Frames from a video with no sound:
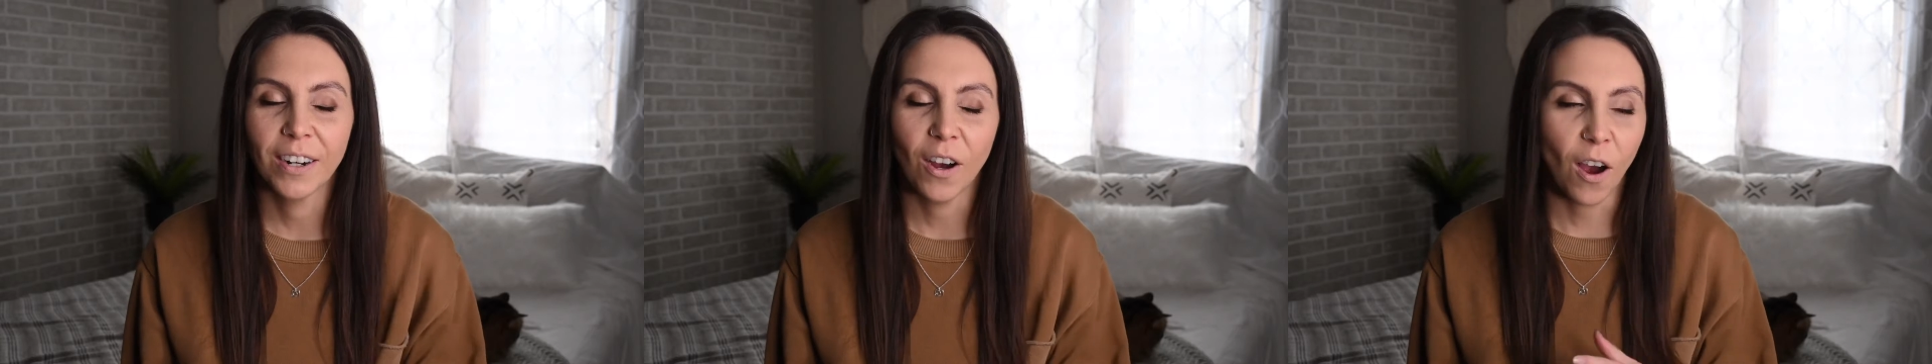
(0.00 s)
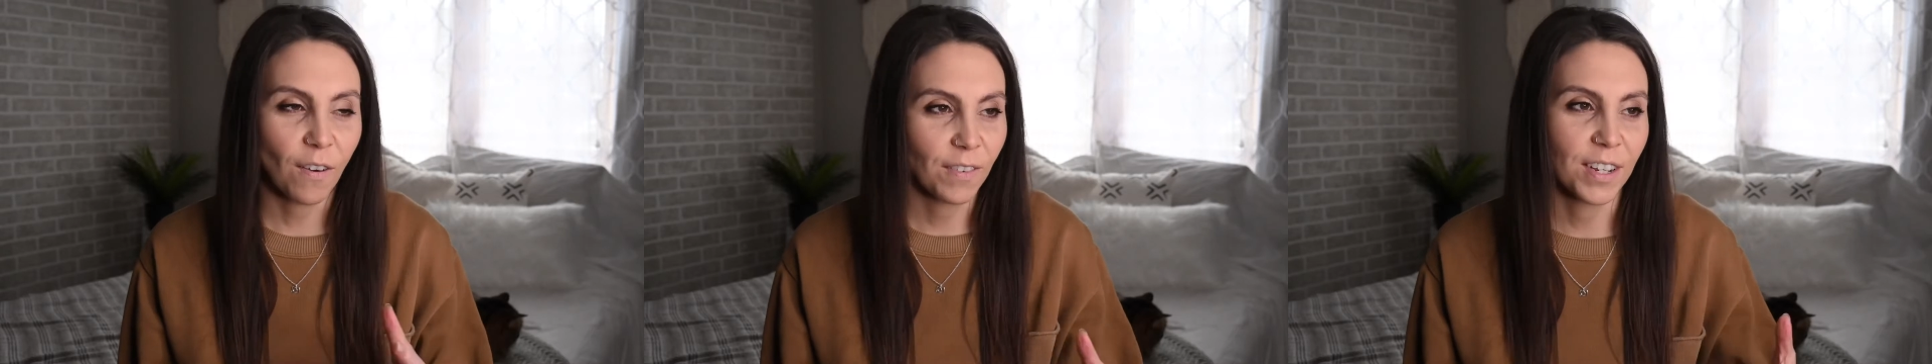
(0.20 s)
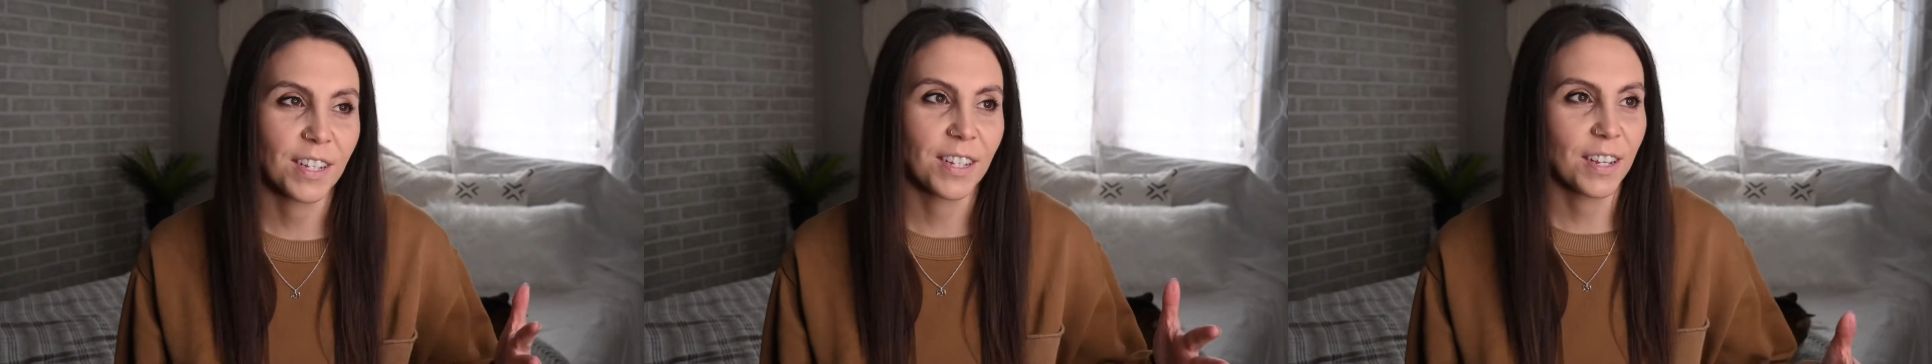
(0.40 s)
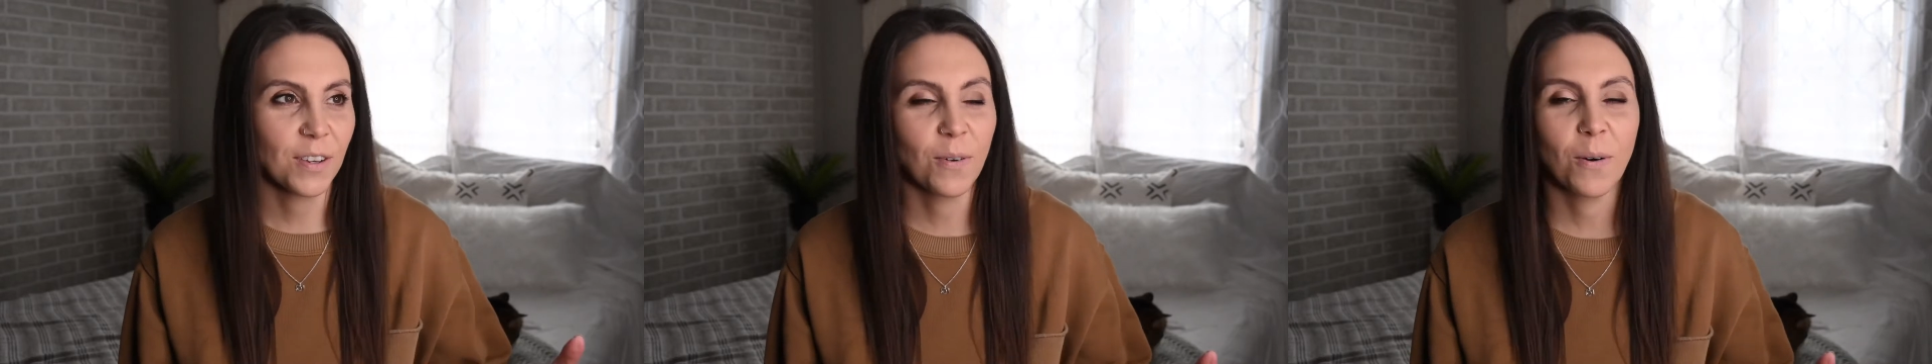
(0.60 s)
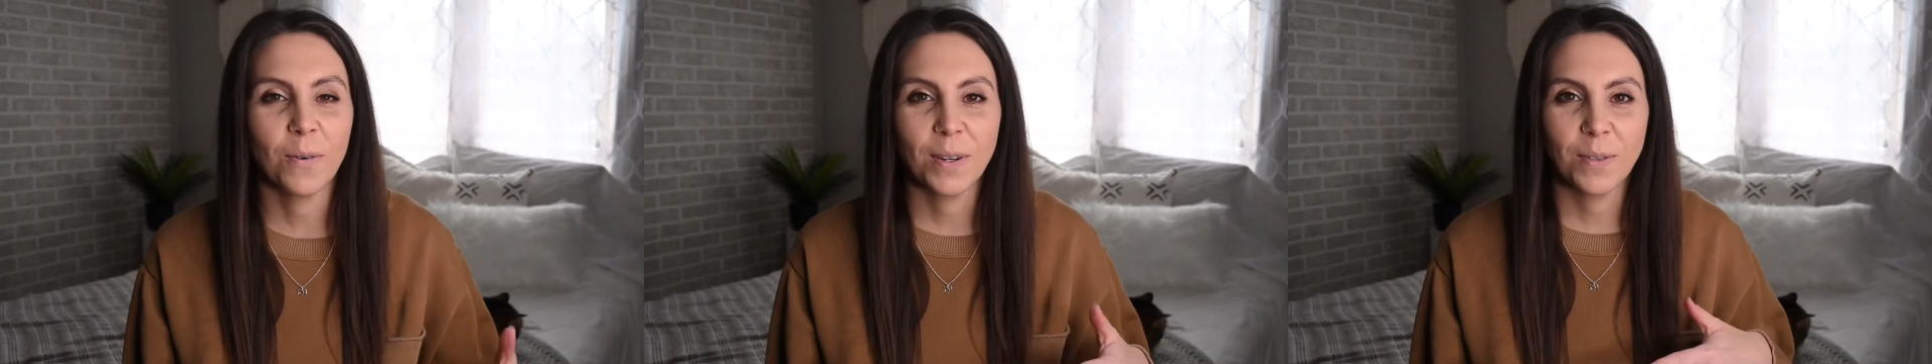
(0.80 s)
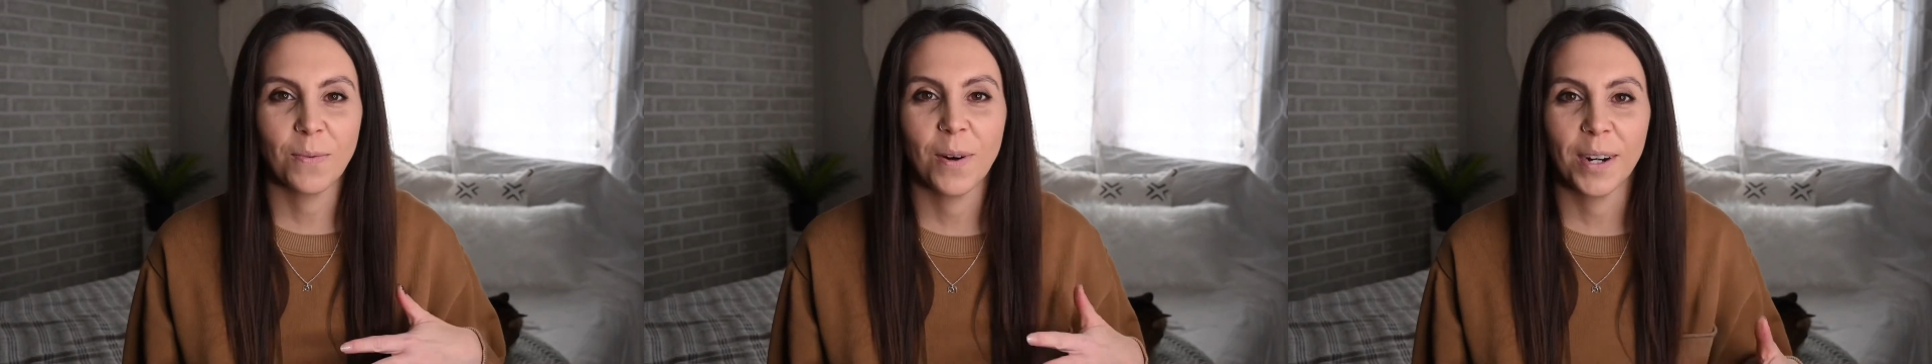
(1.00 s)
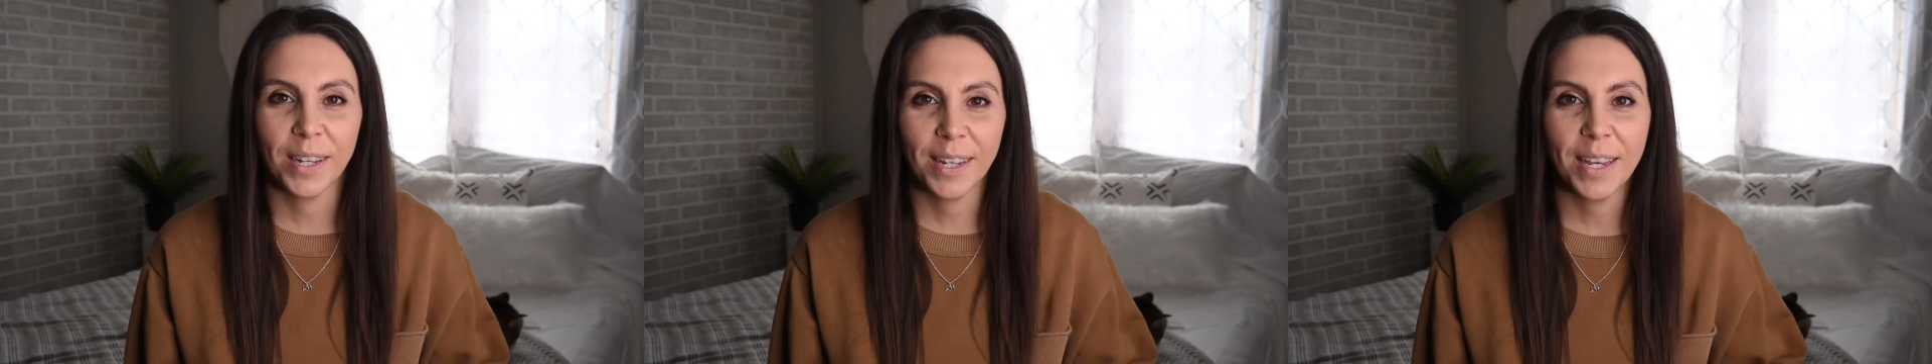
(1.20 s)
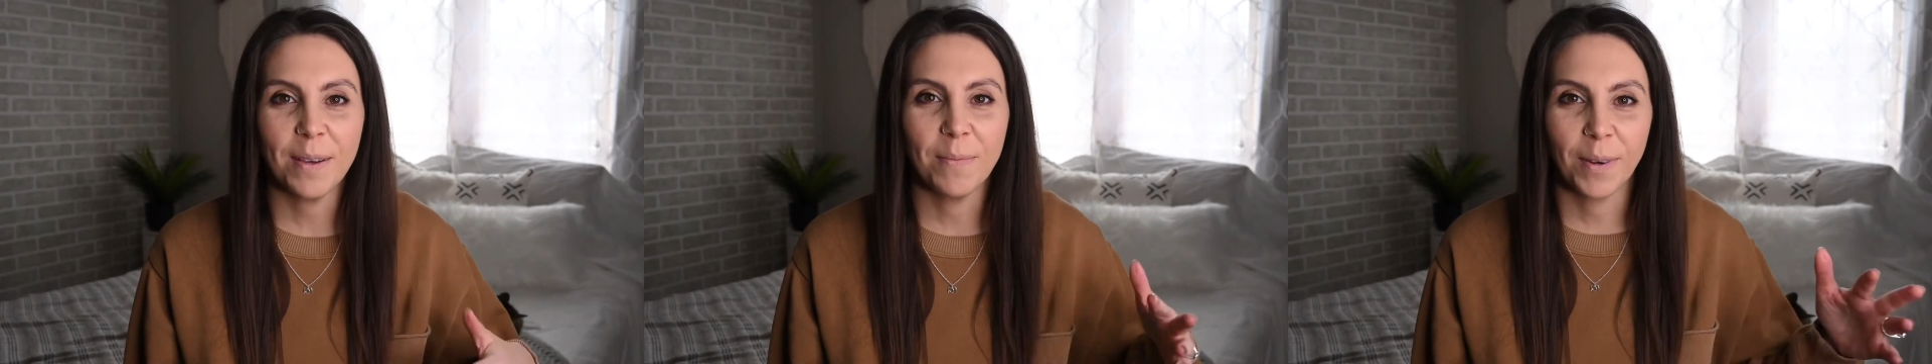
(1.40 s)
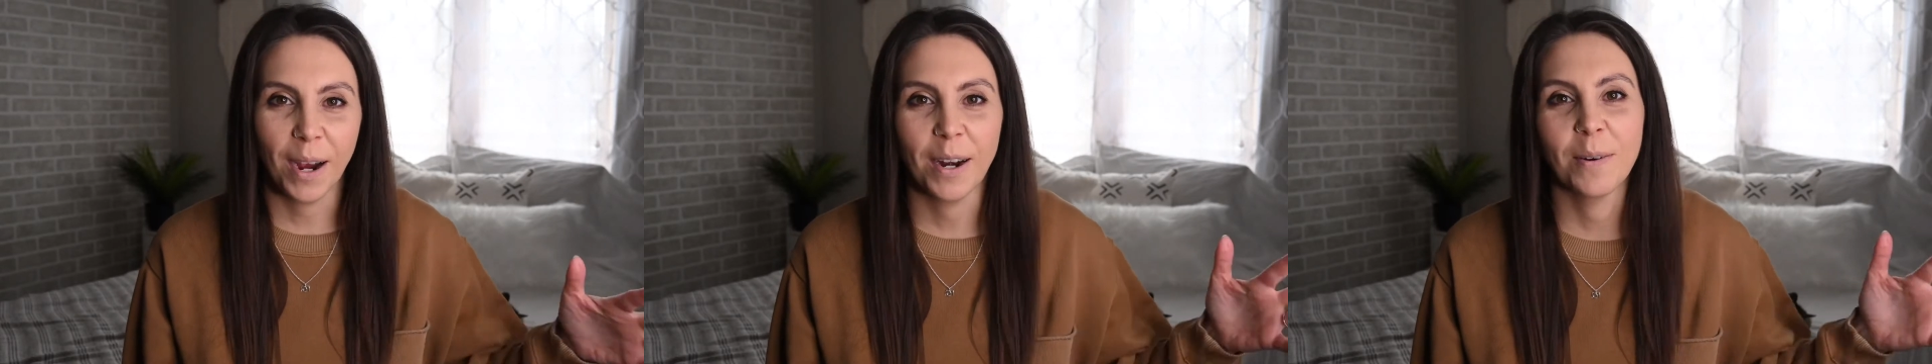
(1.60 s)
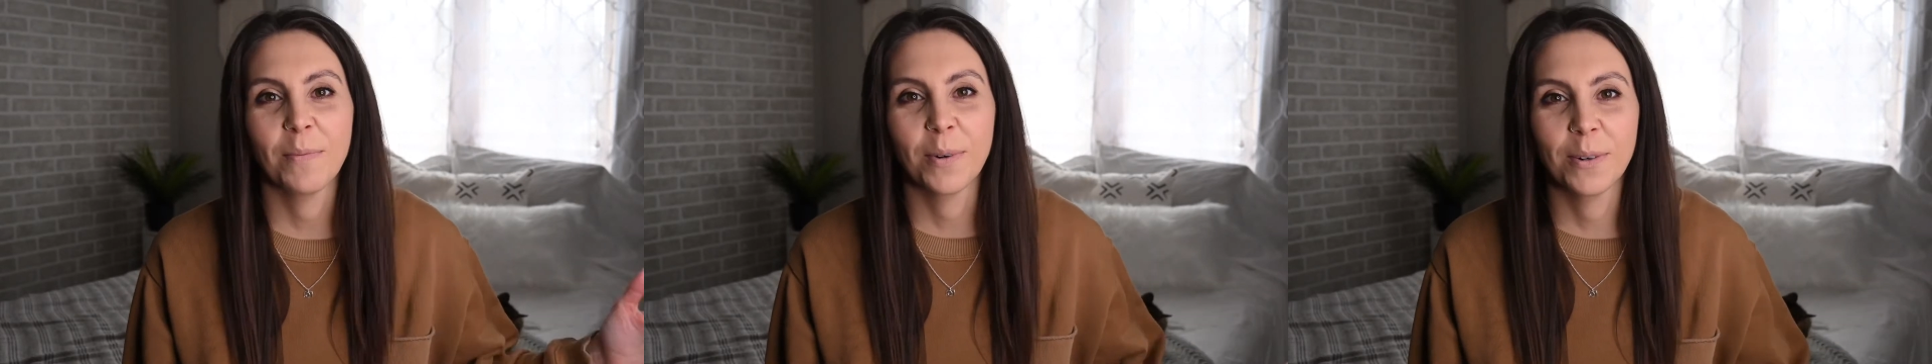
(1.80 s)
Obviously, you always want to keep
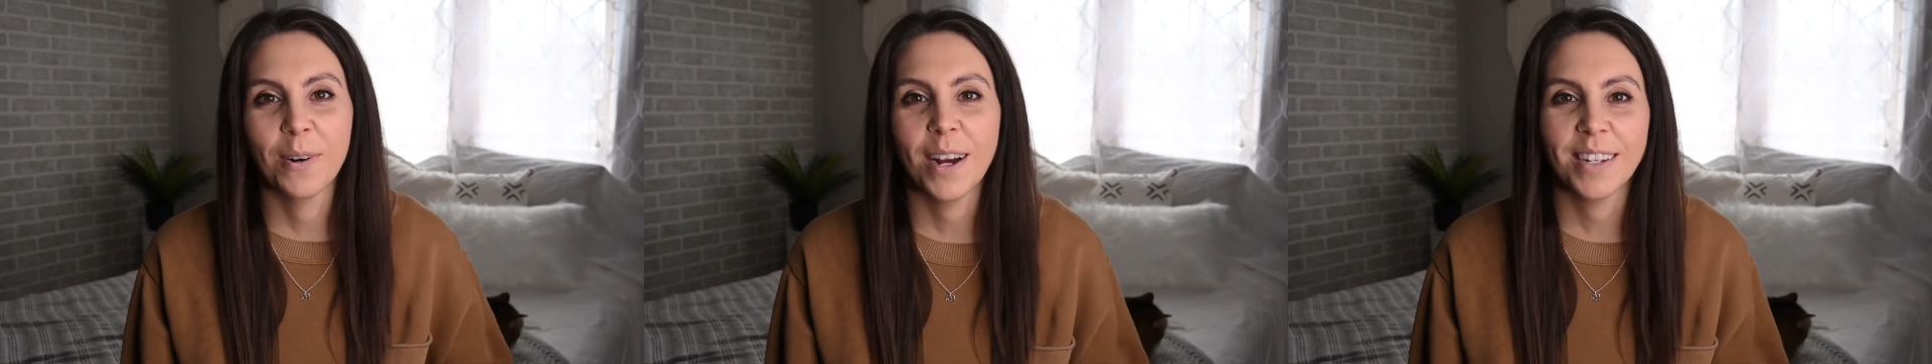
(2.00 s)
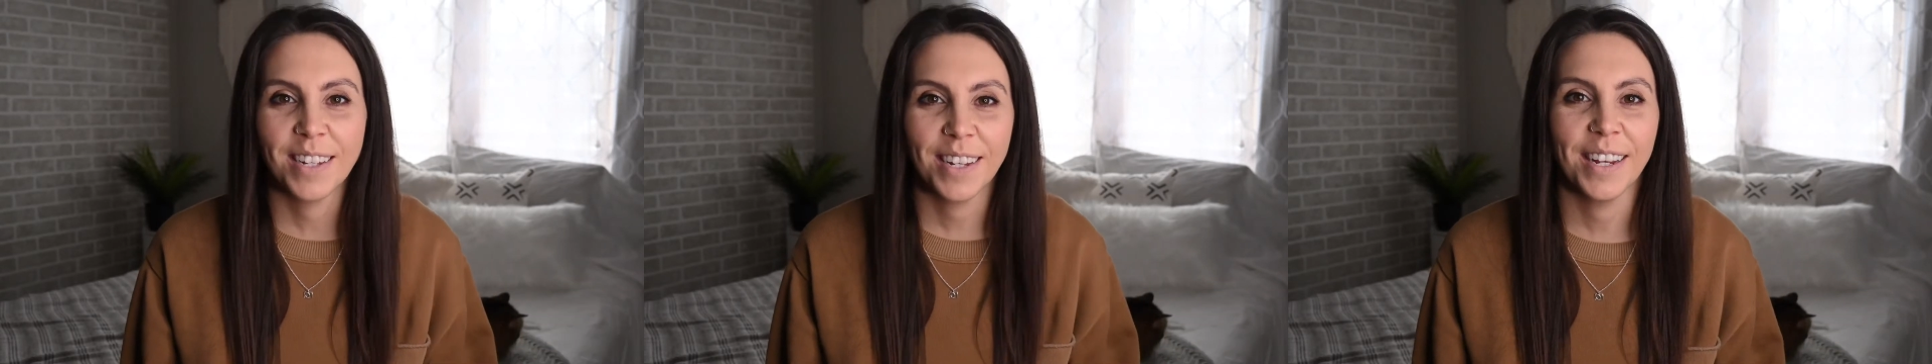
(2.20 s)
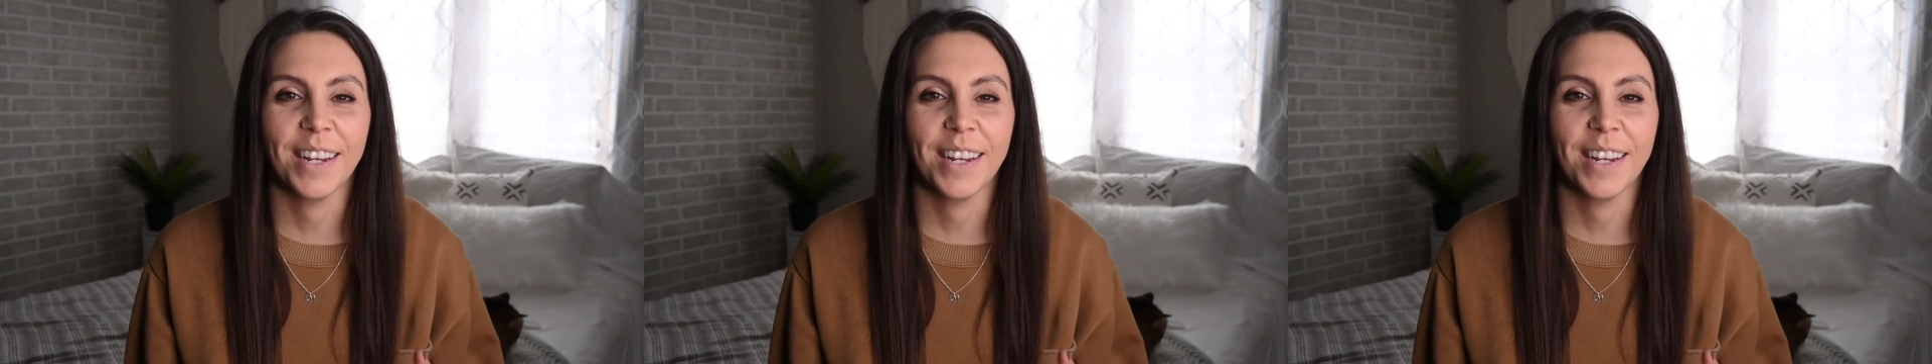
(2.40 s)
kind of progressing